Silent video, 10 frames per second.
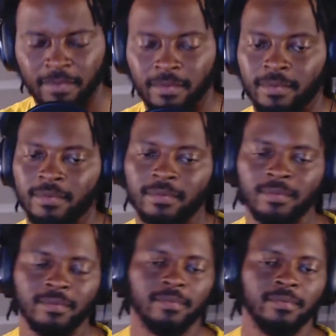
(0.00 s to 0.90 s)

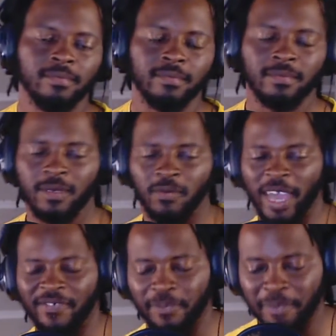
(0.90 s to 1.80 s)

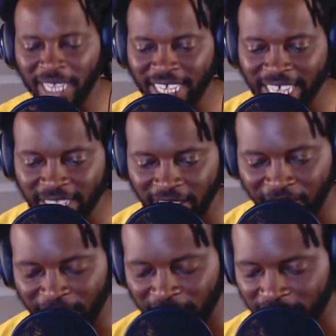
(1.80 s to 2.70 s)
Wait for me to get the
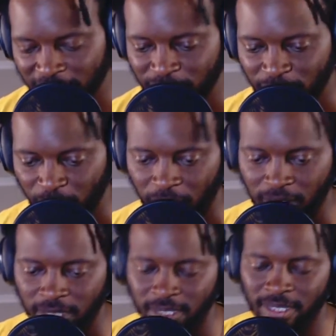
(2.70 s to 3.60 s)
feet in the
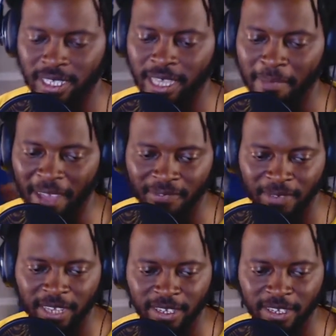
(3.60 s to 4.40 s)
door, to get my feet in the